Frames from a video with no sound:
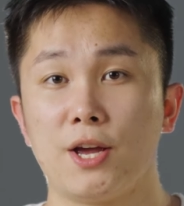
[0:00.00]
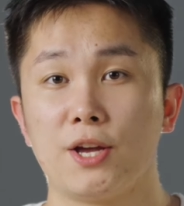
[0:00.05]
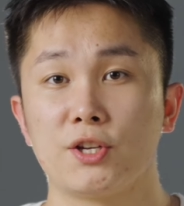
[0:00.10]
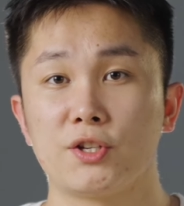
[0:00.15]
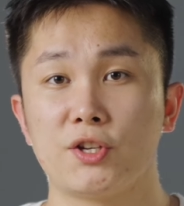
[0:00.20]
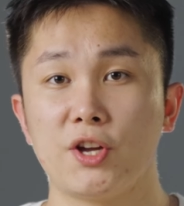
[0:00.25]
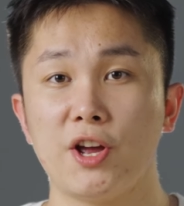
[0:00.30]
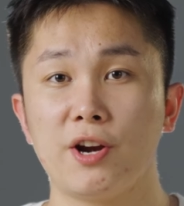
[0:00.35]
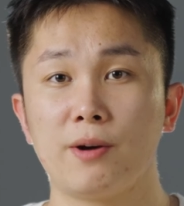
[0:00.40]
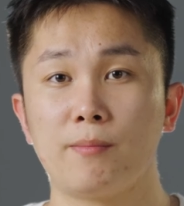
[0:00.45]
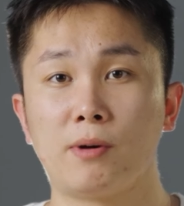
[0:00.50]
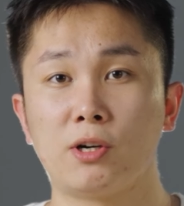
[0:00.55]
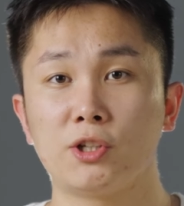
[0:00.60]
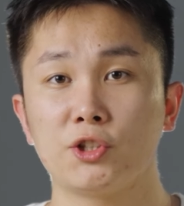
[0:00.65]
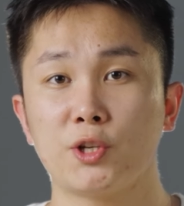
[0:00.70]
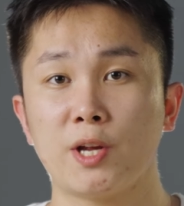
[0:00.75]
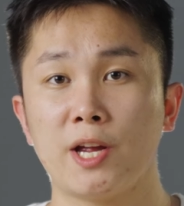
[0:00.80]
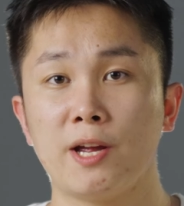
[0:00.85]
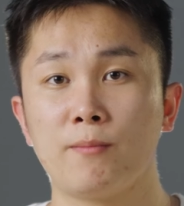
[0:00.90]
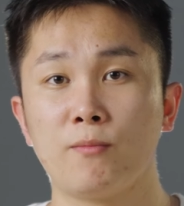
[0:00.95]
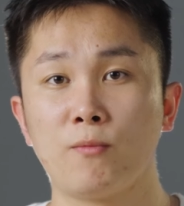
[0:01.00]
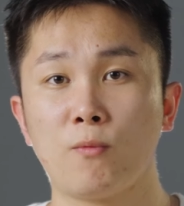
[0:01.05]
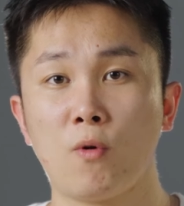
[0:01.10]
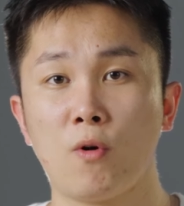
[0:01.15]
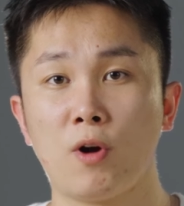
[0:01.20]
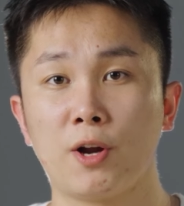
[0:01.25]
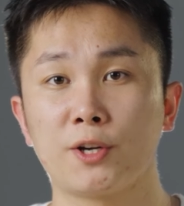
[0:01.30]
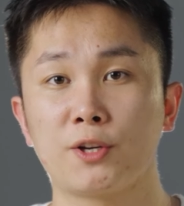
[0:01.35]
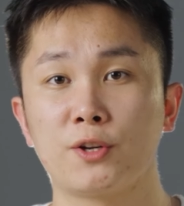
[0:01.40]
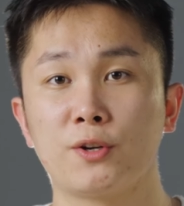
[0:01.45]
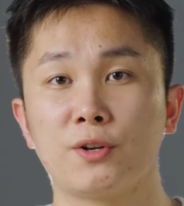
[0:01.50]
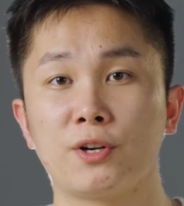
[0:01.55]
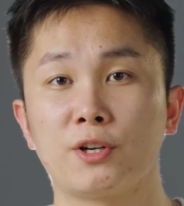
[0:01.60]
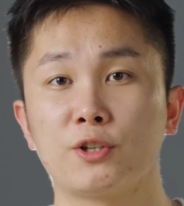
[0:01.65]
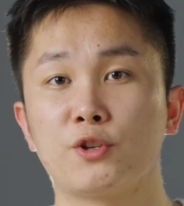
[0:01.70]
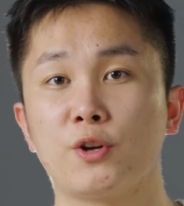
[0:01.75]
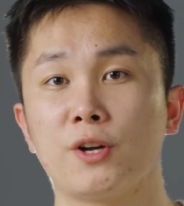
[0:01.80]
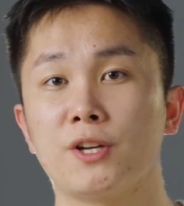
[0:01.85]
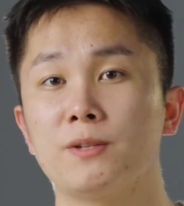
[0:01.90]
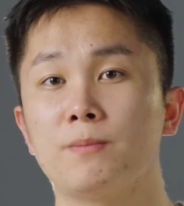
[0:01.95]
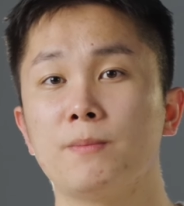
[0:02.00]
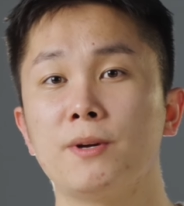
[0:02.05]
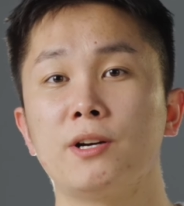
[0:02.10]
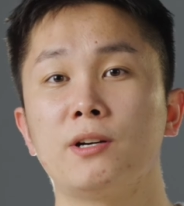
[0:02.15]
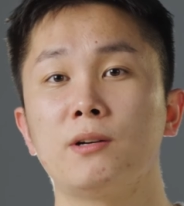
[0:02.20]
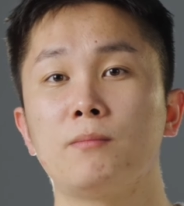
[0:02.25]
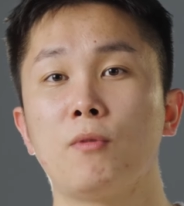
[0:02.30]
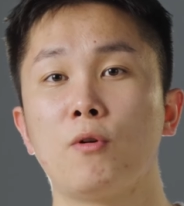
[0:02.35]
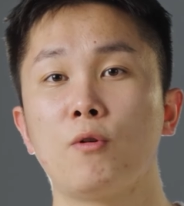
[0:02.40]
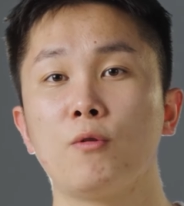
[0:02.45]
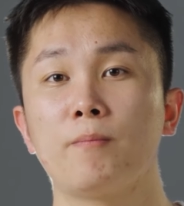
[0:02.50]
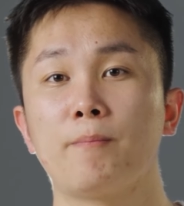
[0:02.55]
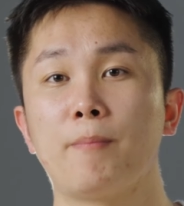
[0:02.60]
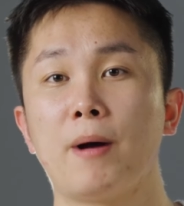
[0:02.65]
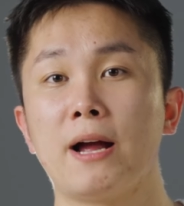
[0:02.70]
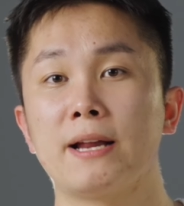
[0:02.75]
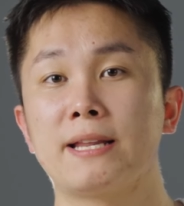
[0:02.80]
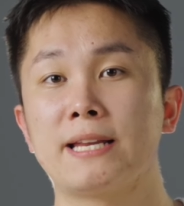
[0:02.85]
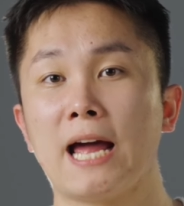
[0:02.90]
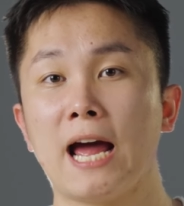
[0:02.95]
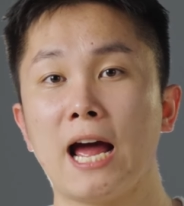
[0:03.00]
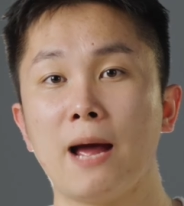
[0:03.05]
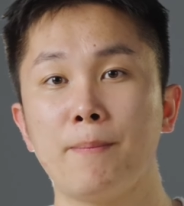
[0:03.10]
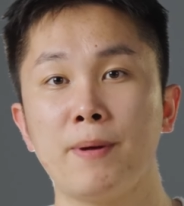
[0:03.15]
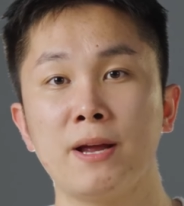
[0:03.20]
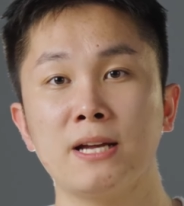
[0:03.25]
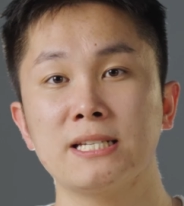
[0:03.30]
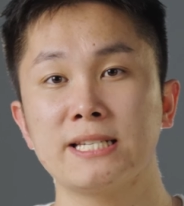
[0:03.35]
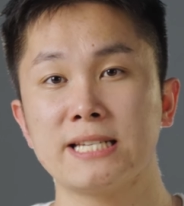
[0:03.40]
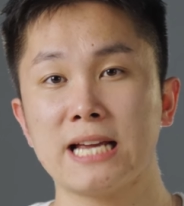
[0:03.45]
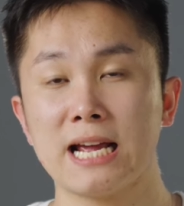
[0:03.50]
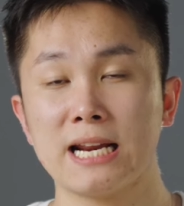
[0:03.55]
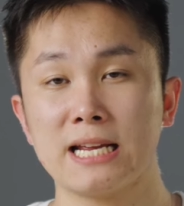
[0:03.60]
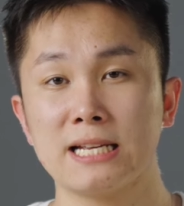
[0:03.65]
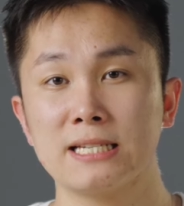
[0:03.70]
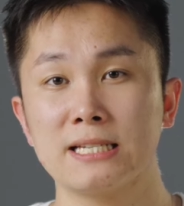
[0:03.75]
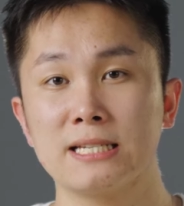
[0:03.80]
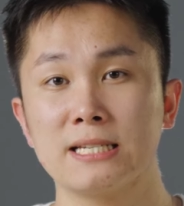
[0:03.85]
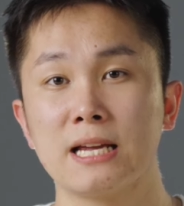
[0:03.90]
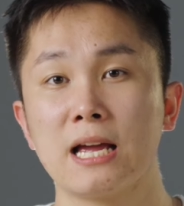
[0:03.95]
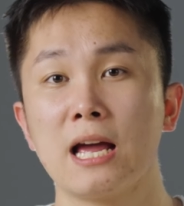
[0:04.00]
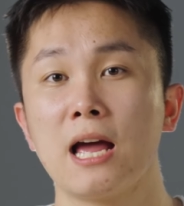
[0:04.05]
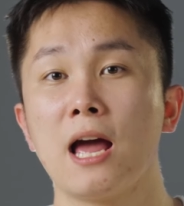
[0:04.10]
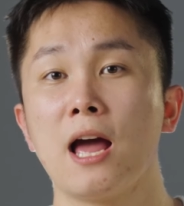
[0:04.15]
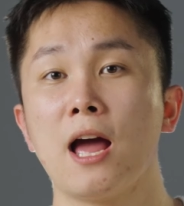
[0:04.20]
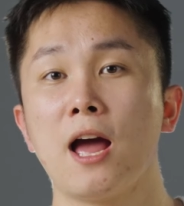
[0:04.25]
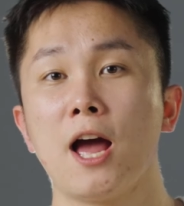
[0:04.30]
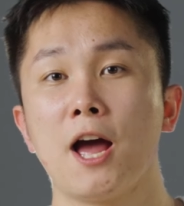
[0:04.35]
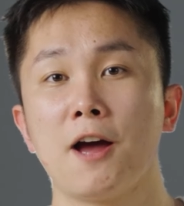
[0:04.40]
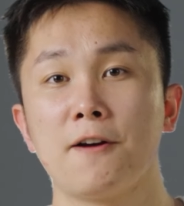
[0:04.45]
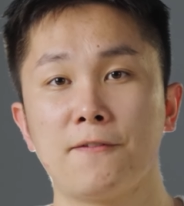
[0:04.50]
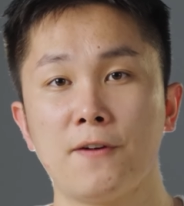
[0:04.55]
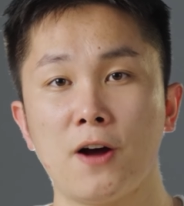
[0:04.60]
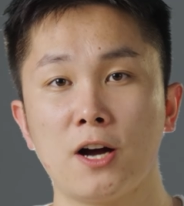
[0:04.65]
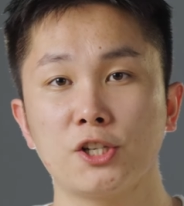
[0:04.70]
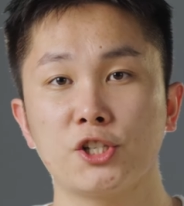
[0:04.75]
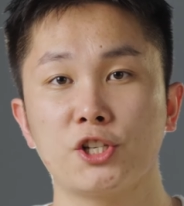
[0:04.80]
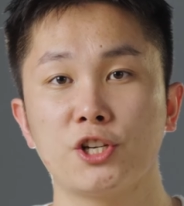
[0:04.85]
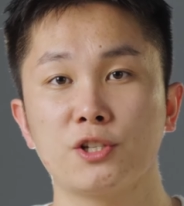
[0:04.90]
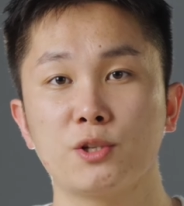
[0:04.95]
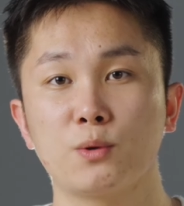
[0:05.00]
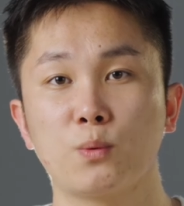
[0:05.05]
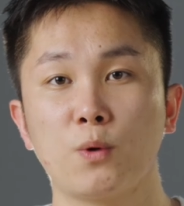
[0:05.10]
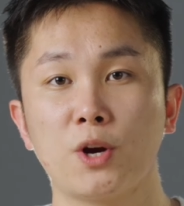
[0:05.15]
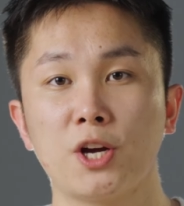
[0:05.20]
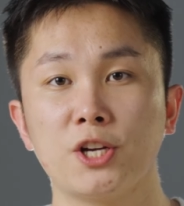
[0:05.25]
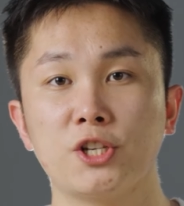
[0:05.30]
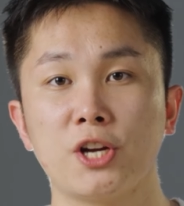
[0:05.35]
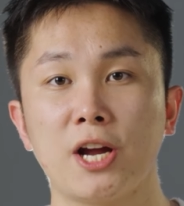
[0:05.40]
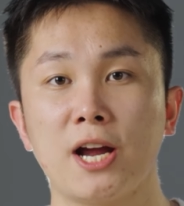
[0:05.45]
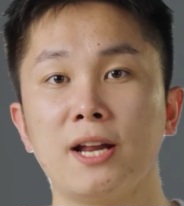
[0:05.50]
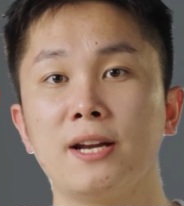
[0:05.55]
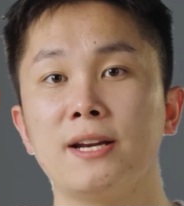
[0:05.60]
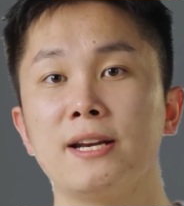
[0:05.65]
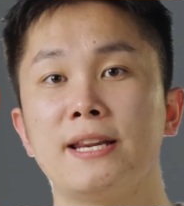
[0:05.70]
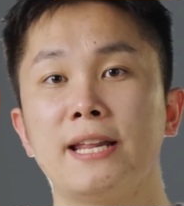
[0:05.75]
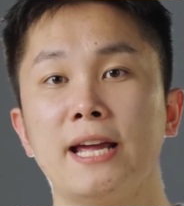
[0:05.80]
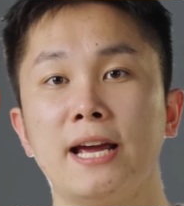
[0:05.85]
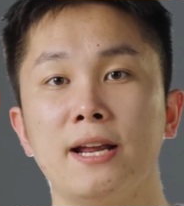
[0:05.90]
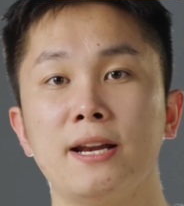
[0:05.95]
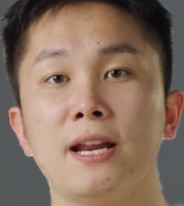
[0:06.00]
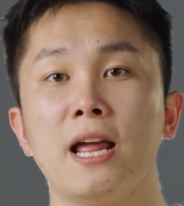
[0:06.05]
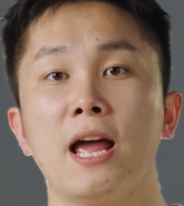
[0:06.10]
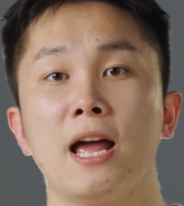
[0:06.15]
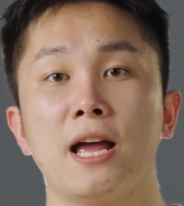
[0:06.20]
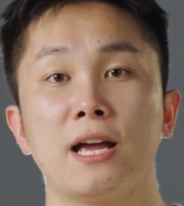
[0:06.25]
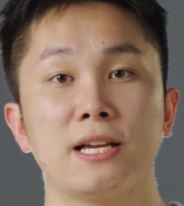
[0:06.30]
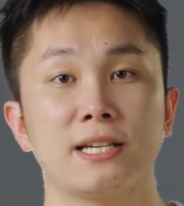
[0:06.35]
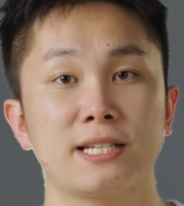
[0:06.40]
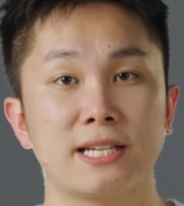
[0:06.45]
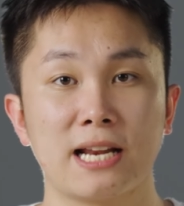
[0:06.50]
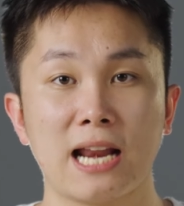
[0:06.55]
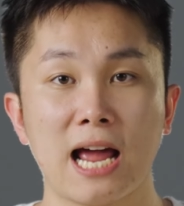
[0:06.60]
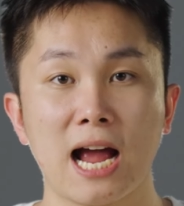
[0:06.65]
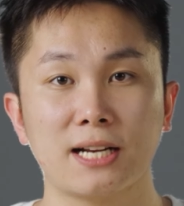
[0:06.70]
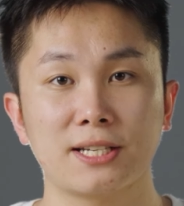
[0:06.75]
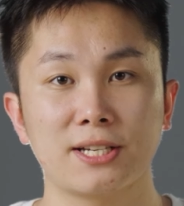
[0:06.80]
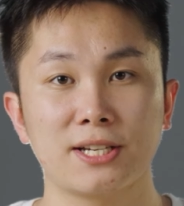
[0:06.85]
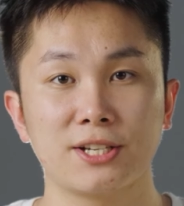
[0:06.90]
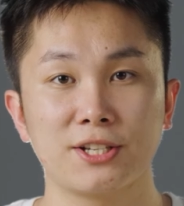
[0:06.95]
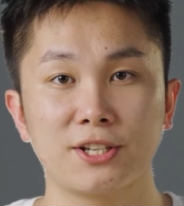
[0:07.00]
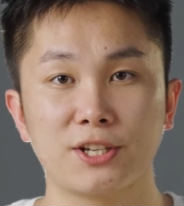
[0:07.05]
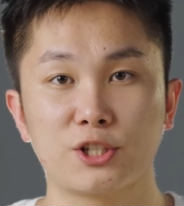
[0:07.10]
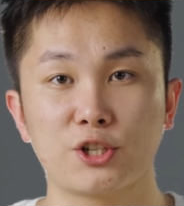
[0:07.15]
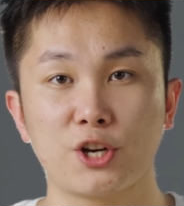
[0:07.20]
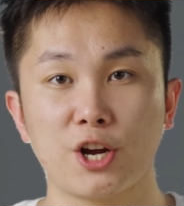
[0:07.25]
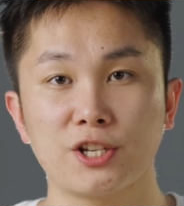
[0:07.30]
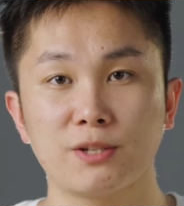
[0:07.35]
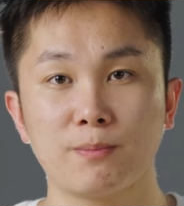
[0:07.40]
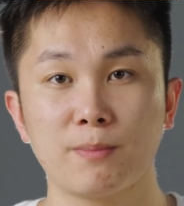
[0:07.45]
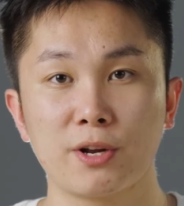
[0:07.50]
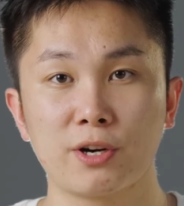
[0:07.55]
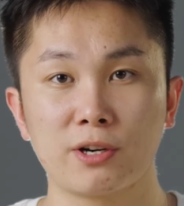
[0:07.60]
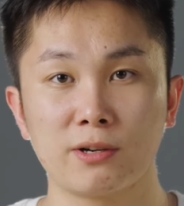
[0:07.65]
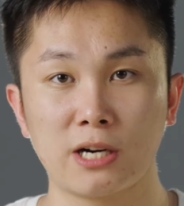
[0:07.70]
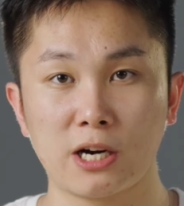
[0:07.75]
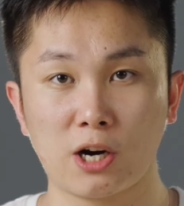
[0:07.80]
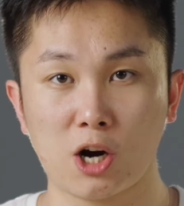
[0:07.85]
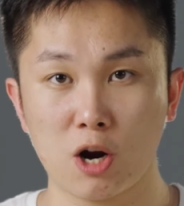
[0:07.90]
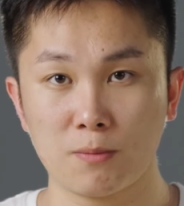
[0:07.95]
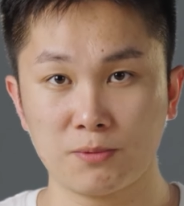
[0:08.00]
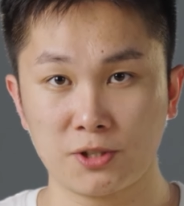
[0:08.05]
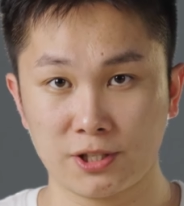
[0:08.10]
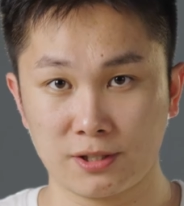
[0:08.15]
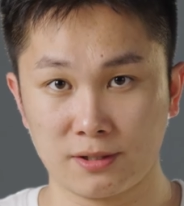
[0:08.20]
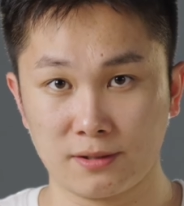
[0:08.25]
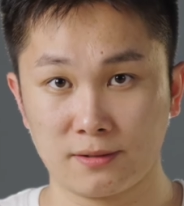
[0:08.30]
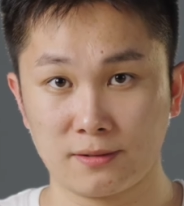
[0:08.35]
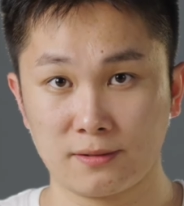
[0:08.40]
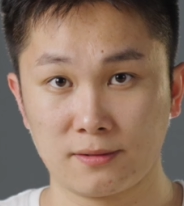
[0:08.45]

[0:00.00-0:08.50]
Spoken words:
Set the Mars M1 to the transmitter mode by tapping settings, function switch and then selecting the transmitter option.